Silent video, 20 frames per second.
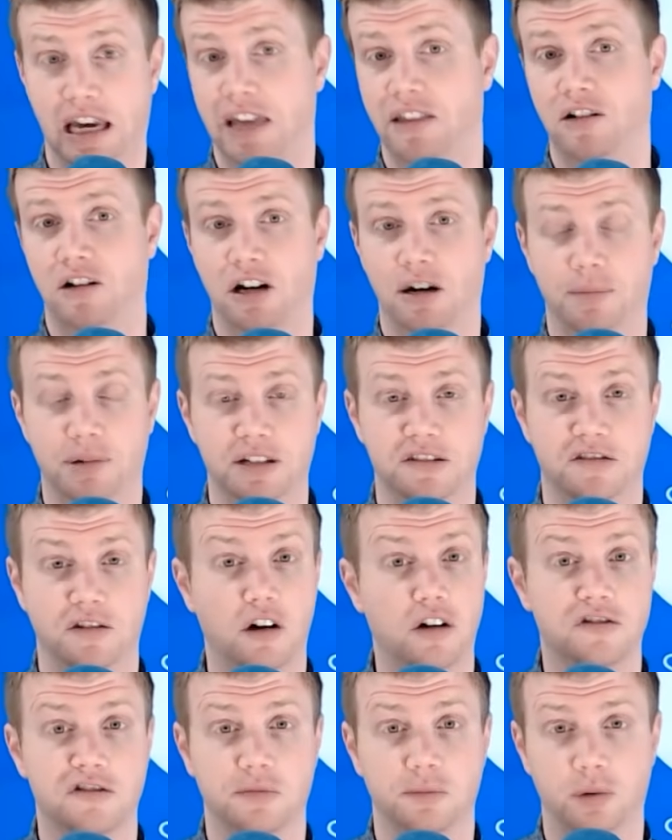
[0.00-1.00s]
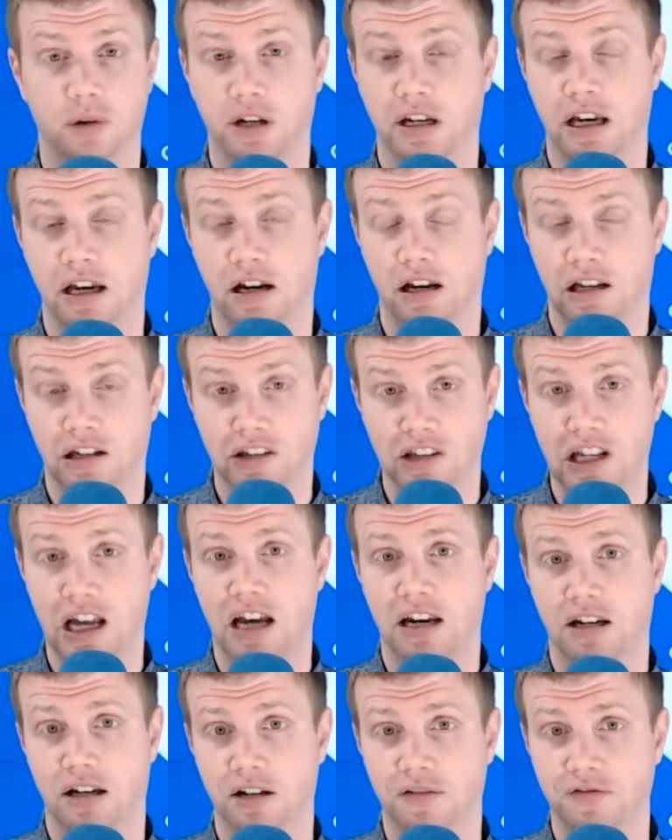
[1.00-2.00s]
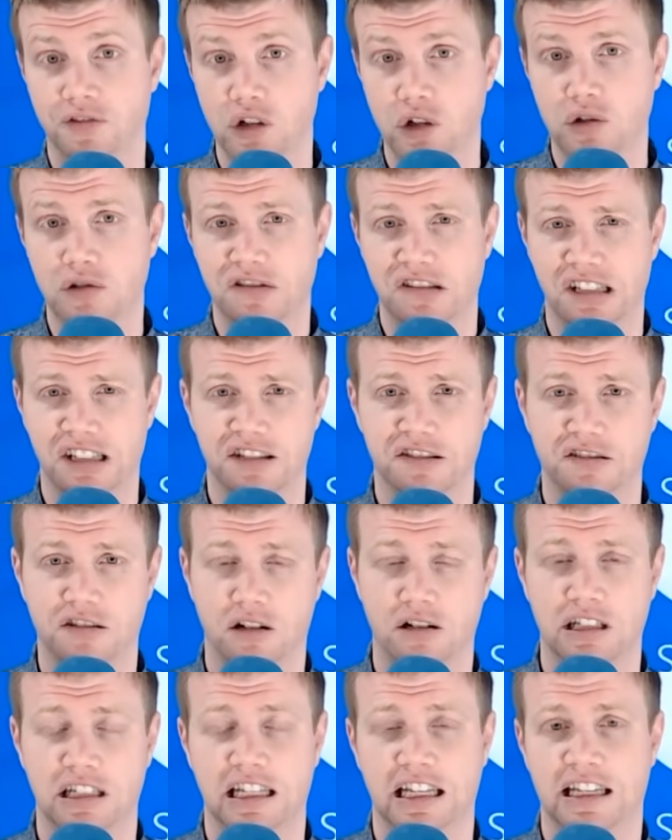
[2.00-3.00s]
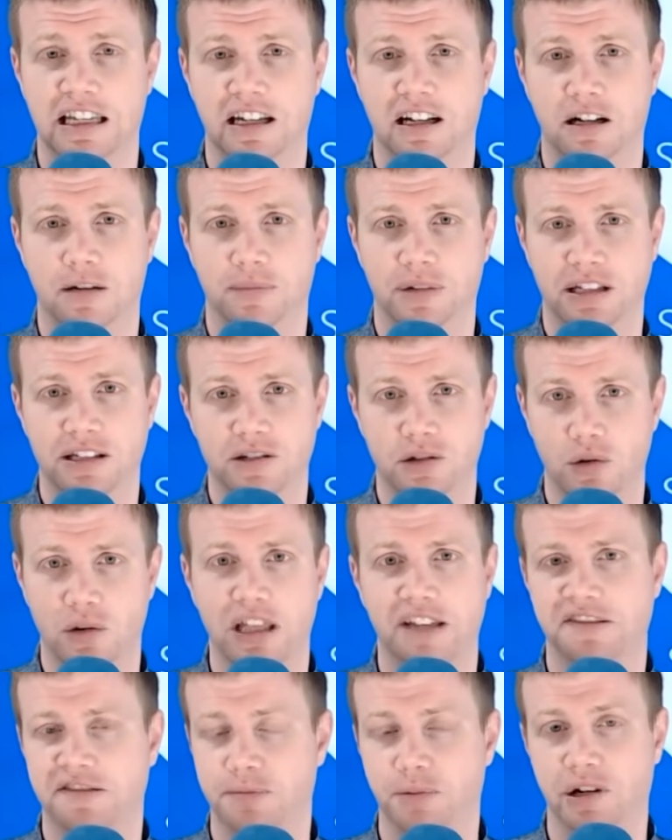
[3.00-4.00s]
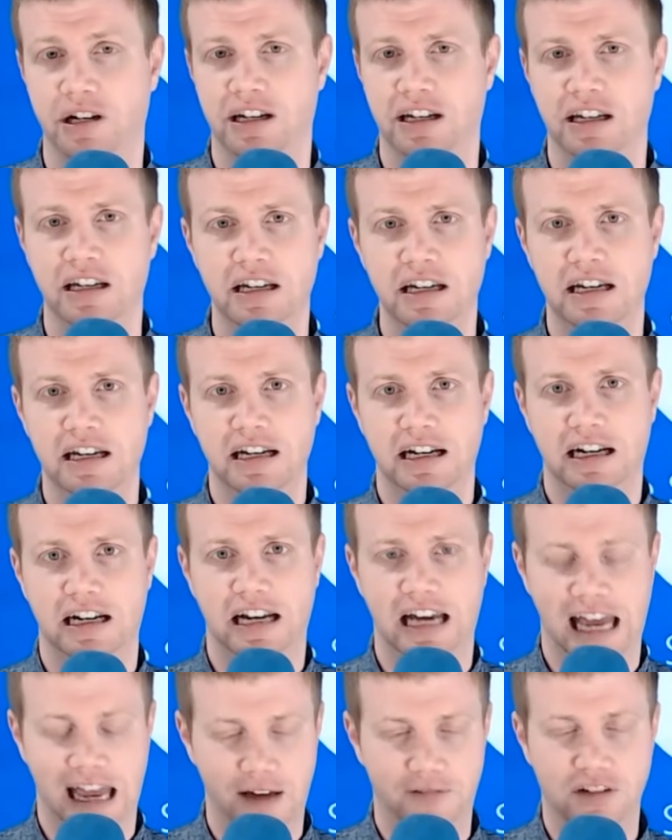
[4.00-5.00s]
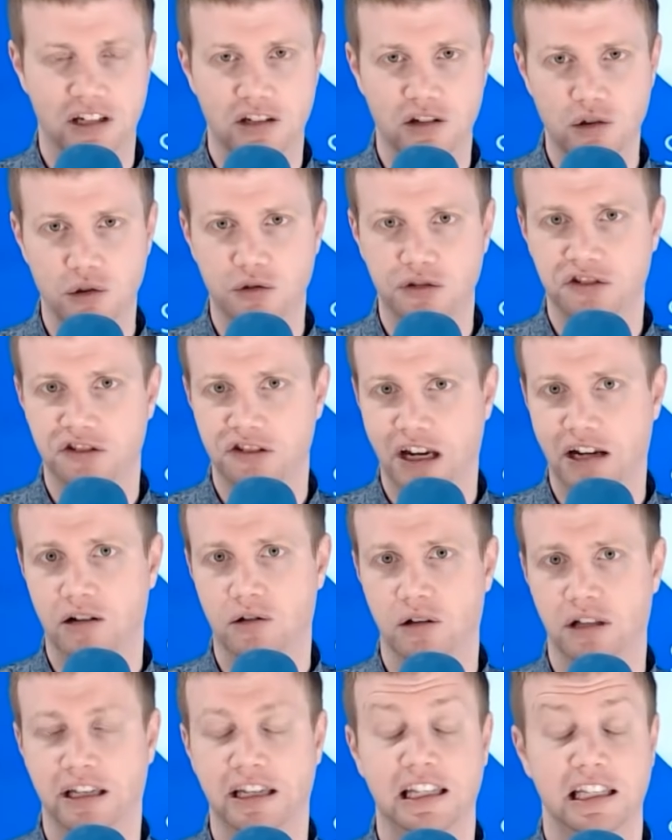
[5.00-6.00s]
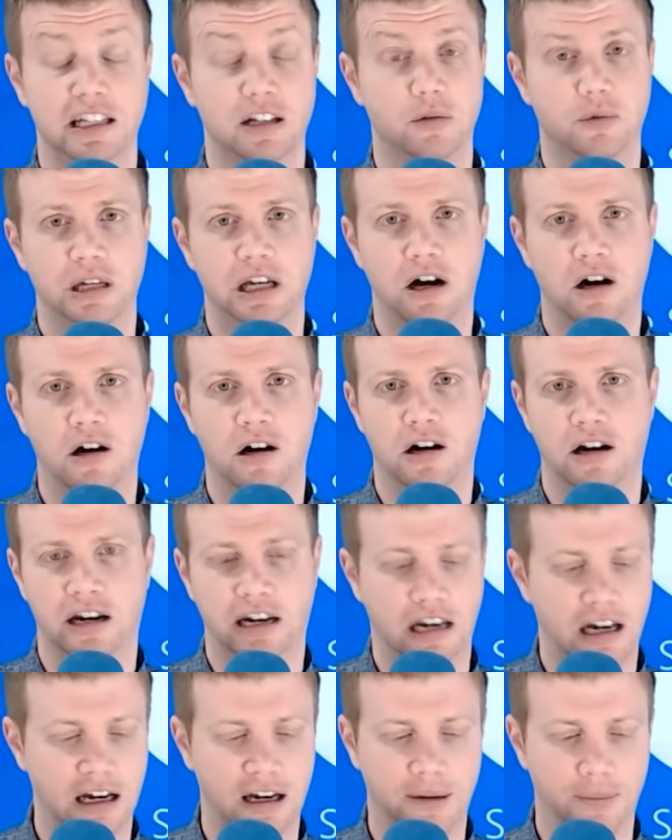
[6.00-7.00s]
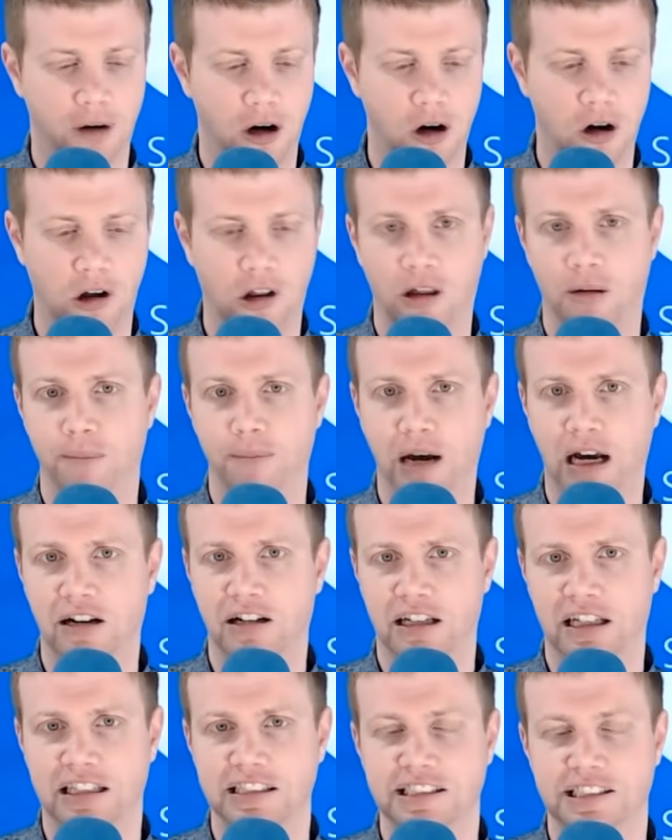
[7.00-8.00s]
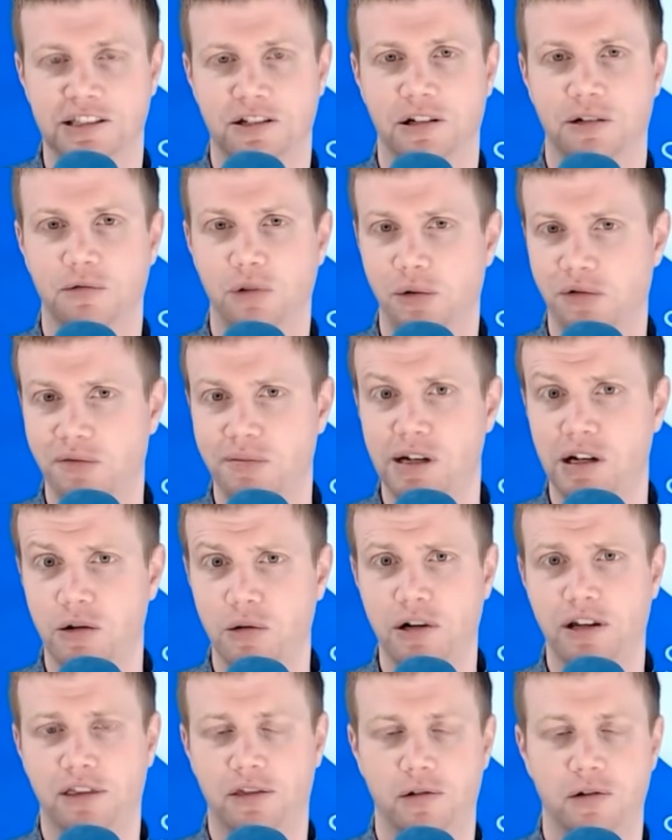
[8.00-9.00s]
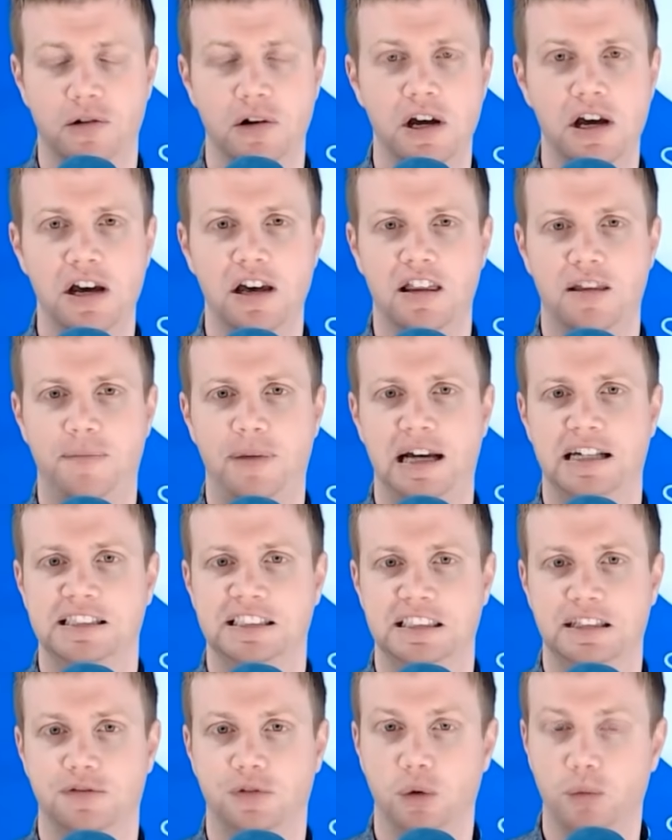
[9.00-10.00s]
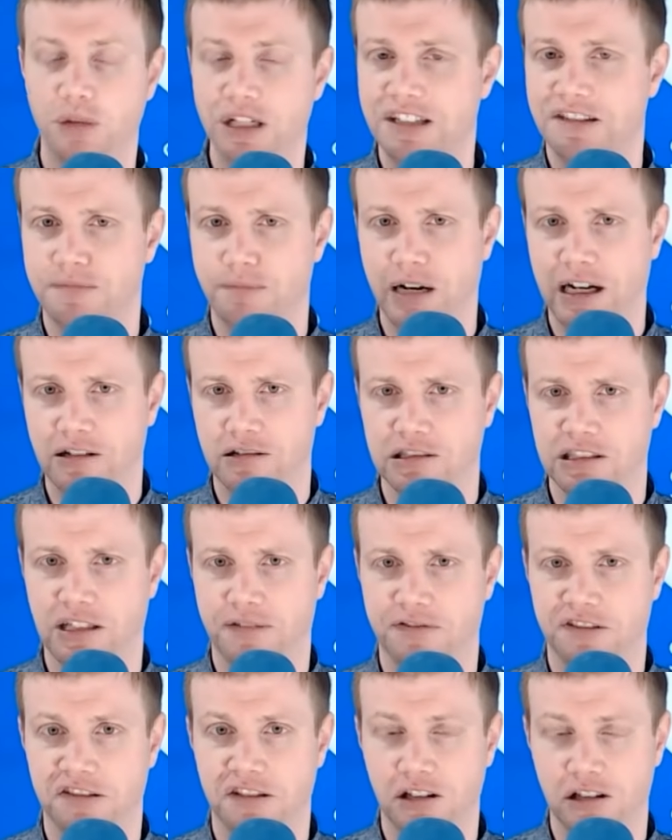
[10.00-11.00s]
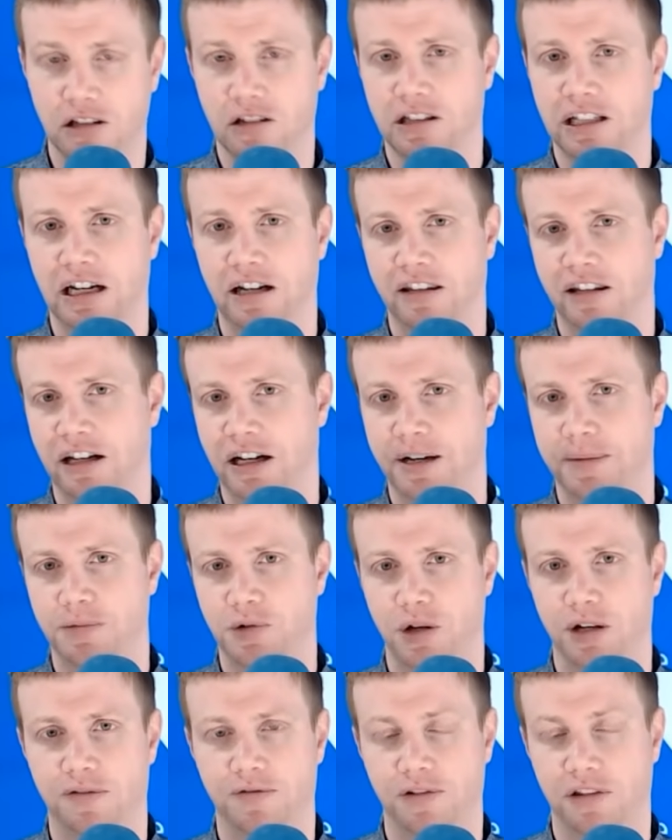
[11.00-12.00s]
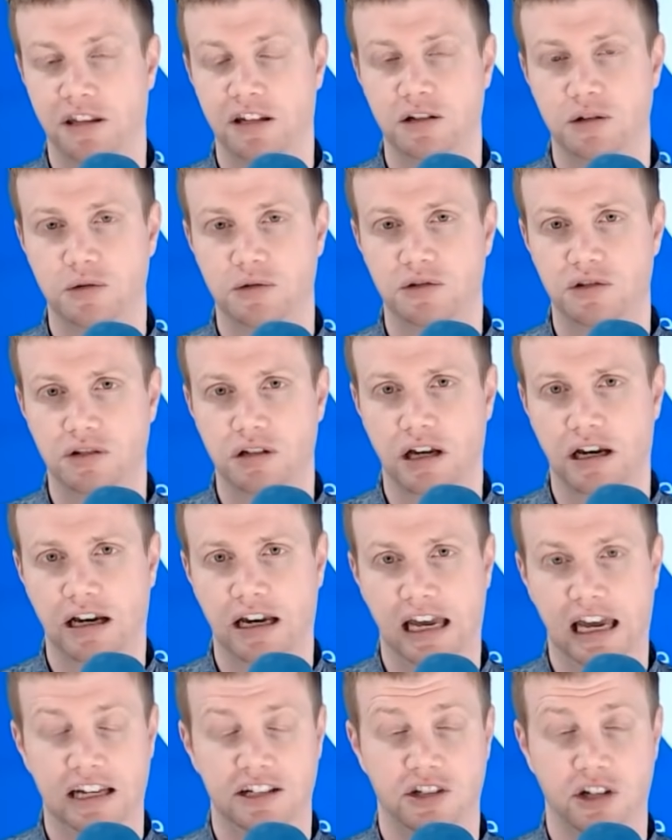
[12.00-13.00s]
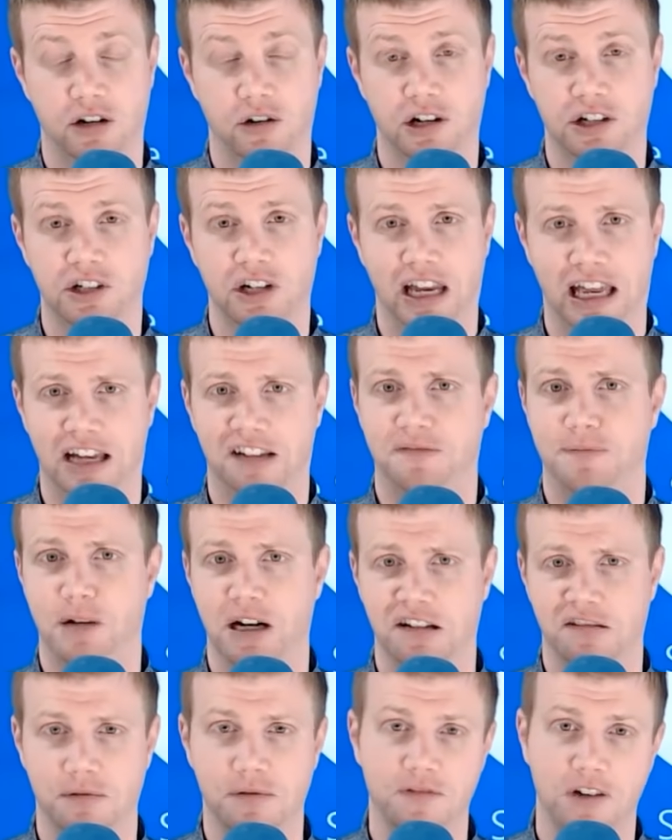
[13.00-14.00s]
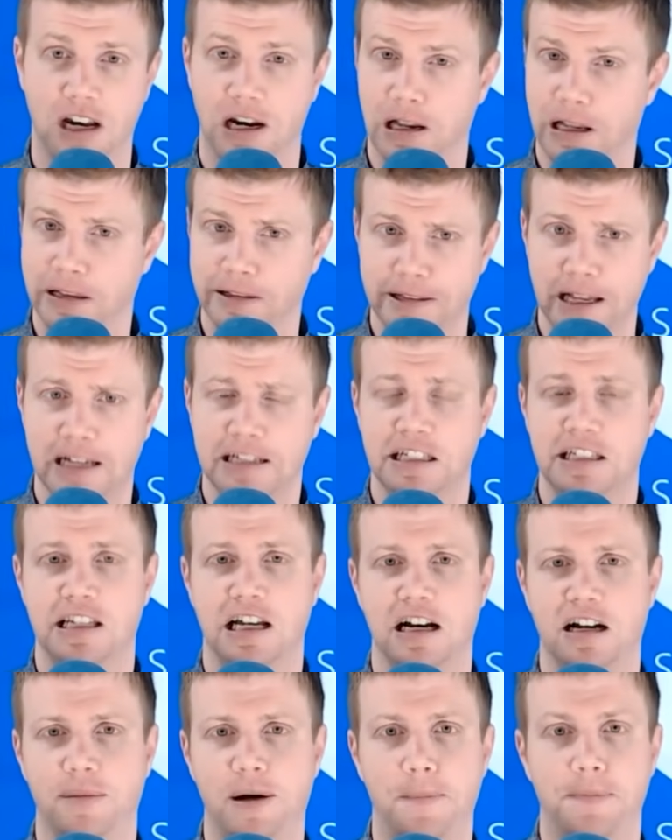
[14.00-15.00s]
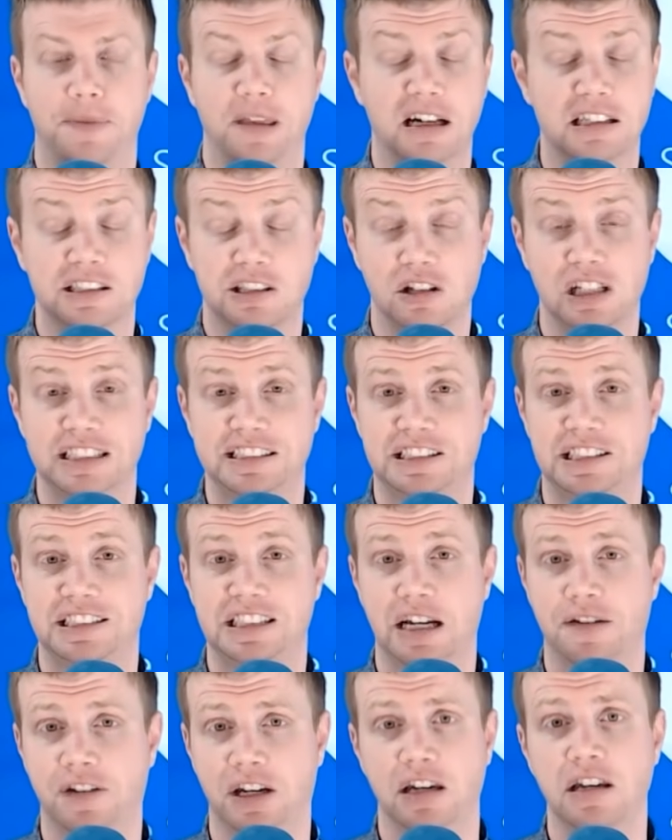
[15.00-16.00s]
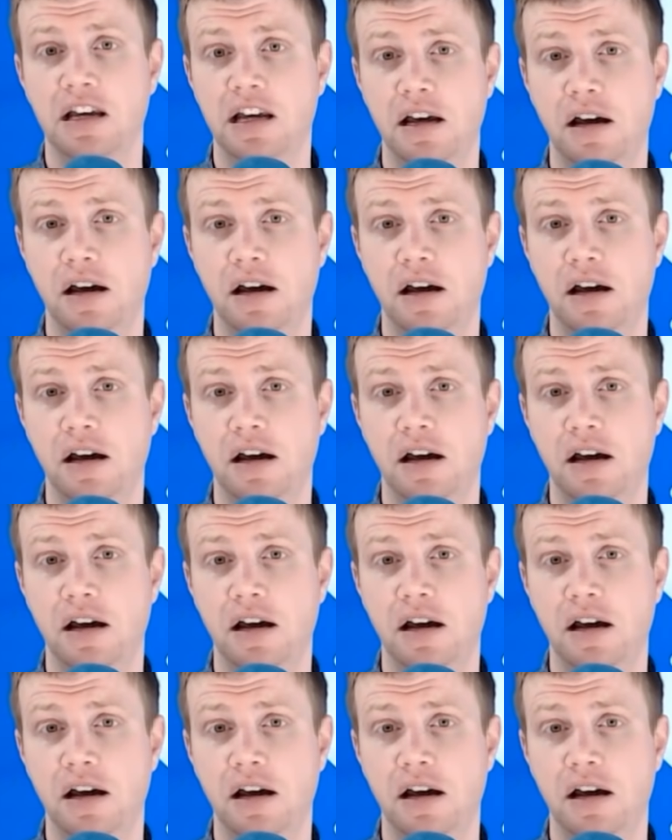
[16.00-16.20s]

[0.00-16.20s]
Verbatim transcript: Other companies are also putting out a lot of news. It is starting to kick up into that spring uh, heavy news cycle, and here we are, and I am all about it considering what we've been going through the past several weeks. Microsoft is clearly on the hype train for the new uh, generation Xbox. We've got a lot to talk about, so let's just dive in.